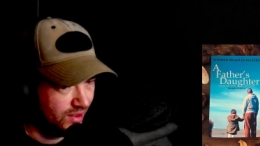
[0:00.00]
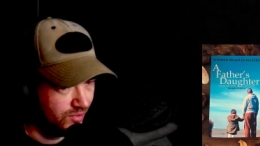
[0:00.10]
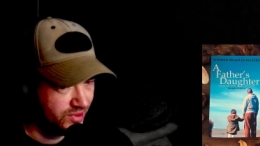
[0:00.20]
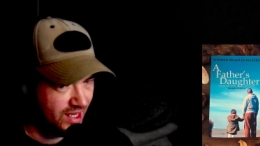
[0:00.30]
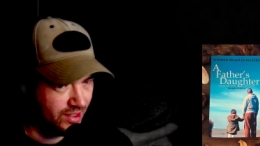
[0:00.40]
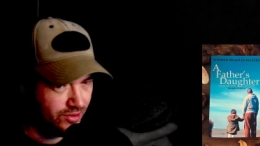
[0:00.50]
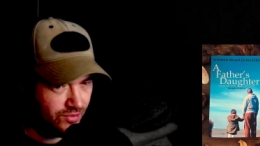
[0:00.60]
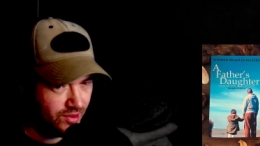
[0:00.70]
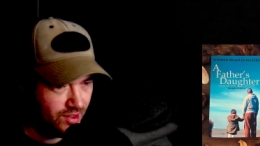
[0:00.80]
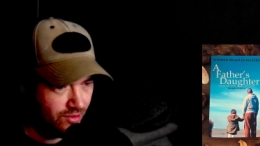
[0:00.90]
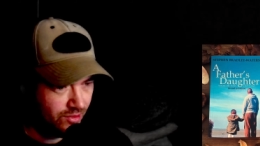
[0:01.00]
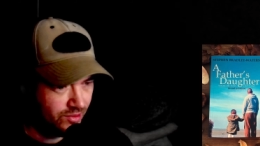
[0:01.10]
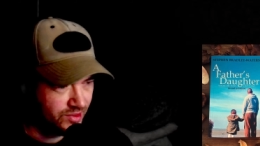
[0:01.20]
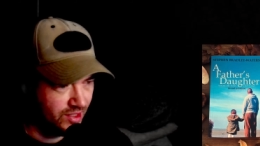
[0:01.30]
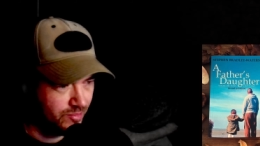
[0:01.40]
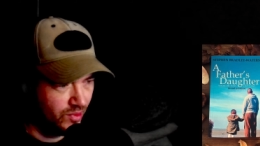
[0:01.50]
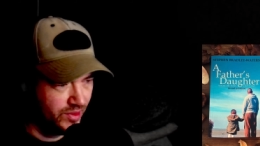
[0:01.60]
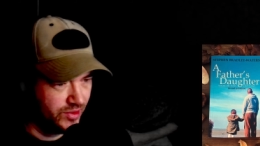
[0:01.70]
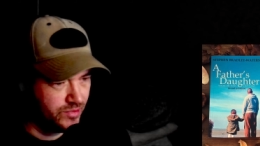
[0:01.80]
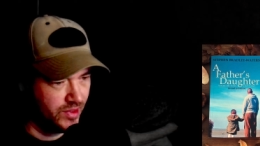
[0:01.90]
Like, was that a good video or was it a
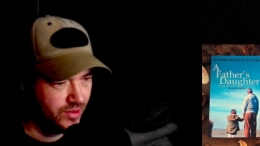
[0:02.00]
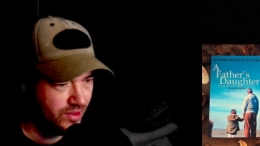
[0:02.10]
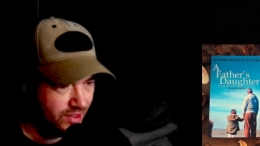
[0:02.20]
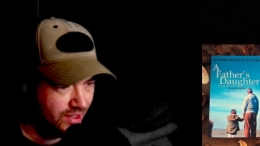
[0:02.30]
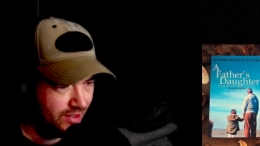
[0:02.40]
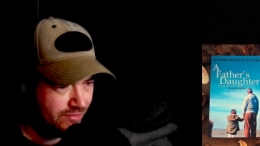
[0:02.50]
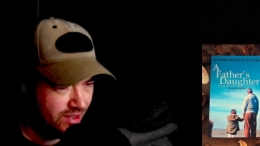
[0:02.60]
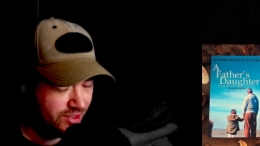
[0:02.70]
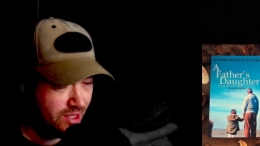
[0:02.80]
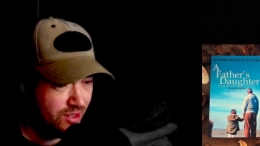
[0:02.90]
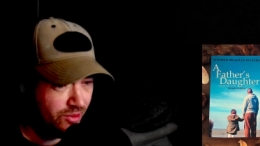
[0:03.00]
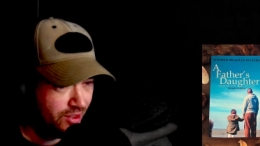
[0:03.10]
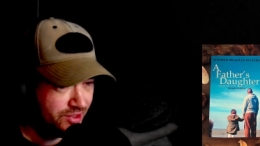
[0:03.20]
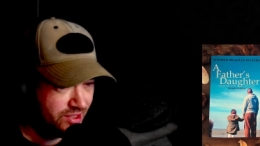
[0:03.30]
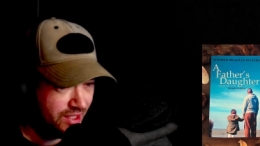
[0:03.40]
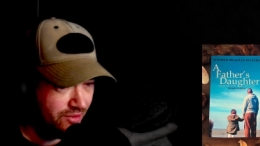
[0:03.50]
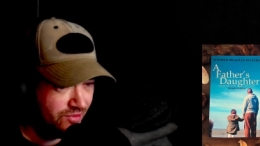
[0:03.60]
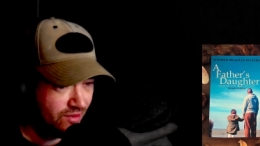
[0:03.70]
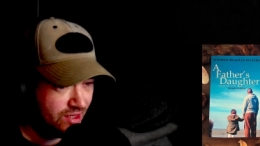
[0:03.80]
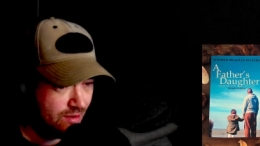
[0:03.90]
pointless one? Um, in all honesty, I
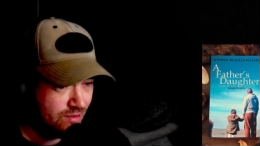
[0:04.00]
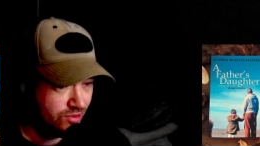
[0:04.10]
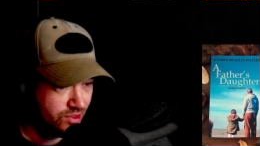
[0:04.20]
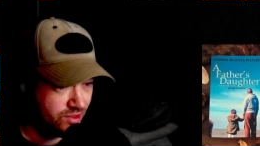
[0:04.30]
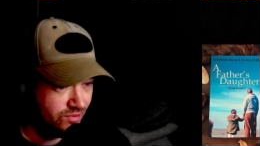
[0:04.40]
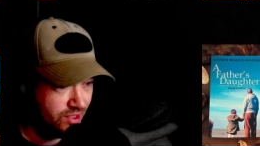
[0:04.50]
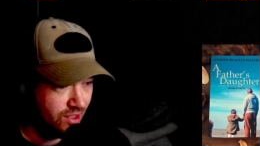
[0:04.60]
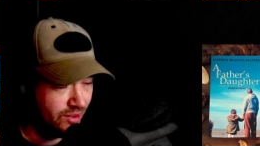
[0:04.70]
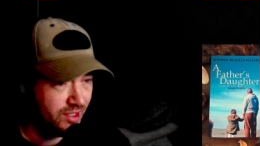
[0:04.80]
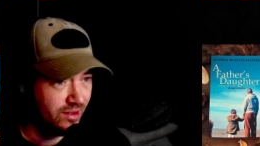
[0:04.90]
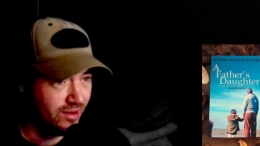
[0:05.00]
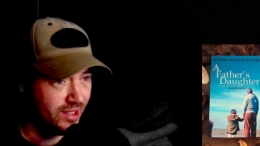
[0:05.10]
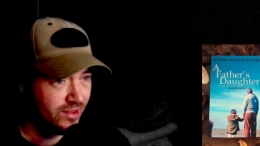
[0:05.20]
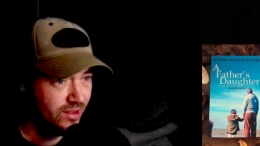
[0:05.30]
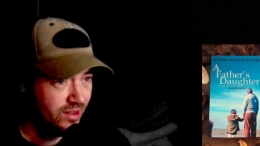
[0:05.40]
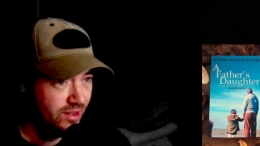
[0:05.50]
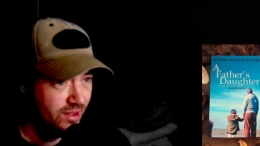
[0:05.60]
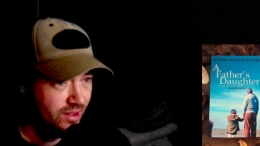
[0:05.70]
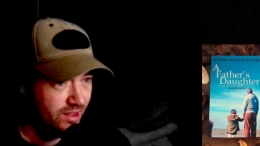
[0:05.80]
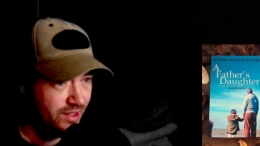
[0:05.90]
don't think I've come across a video I didn't like.
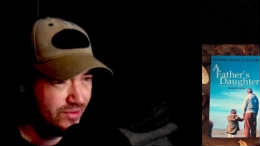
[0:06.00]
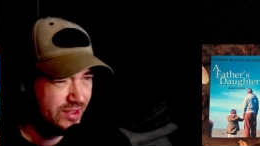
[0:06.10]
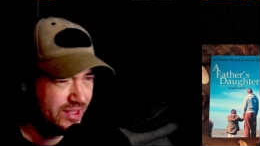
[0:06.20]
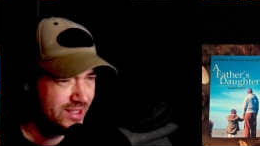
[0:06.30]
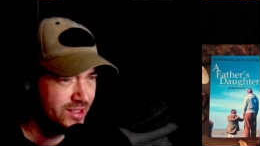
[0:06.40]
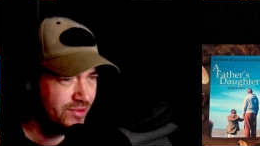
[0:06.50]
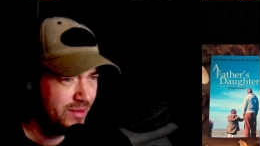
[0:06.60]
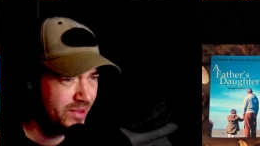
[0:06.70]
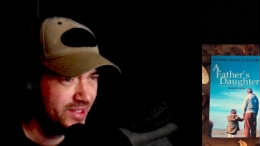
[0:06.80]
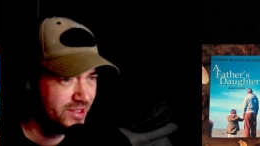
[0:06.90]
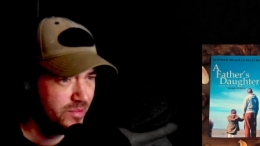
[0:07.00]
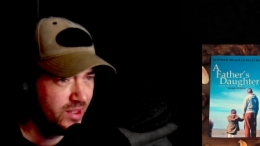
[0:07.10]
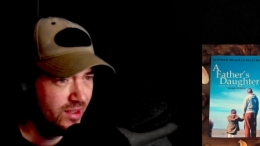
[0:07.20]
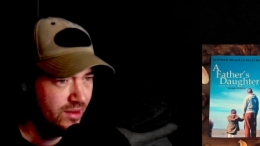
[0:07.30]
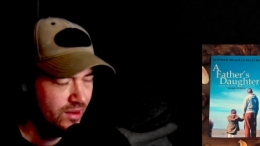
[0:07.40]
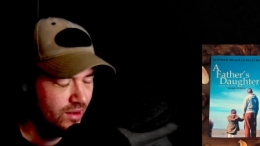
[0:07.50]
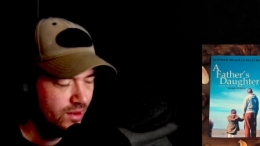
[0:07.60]
And I think that's a great place to be.